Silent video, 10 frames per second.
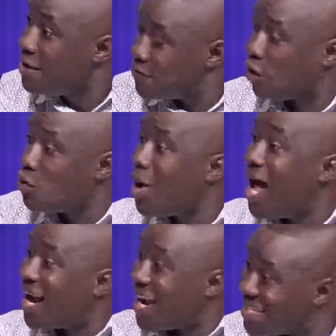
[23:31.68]
Because on
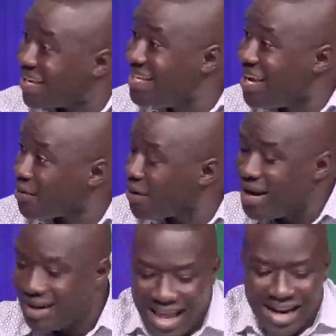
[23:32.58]
one case, you know,
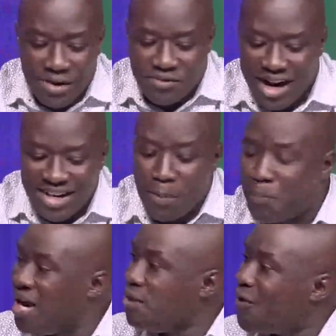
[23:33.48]
naked charge and
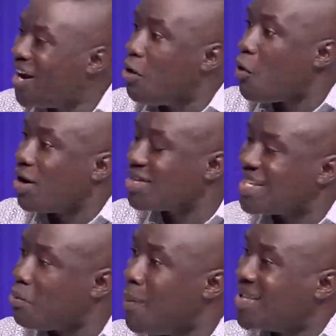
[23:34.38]
penny for an hour when I
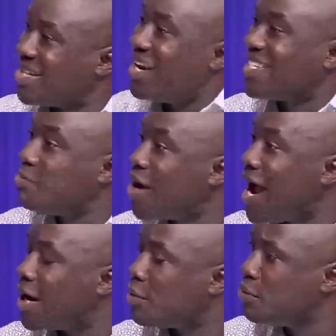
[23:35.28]
say mobile trainers in
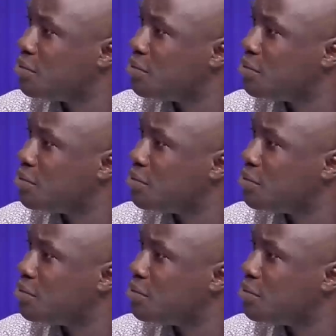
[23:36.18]
Mokayano.